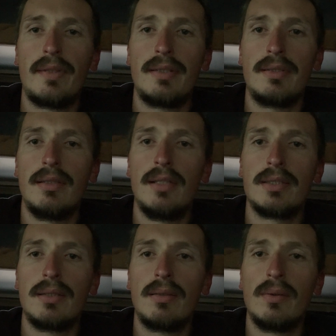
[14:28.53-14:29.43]
as it
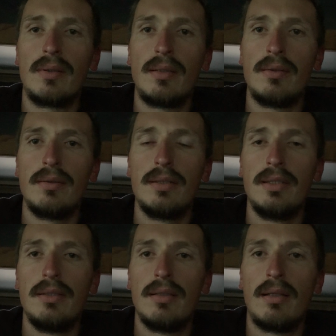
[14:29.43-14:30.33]
doesn't look
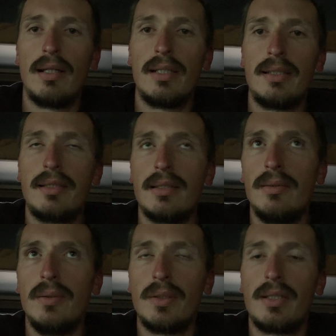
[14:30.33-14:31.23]
like
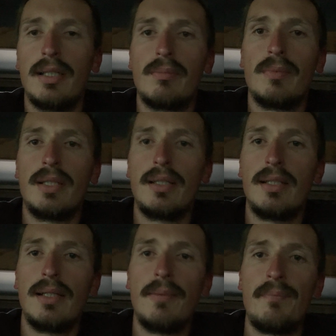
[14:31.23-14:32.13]
I'll get
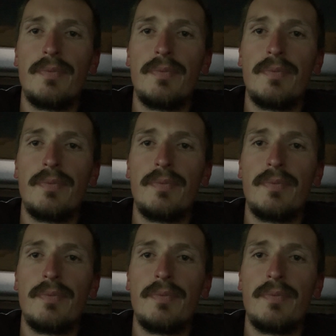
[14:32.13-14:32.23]
my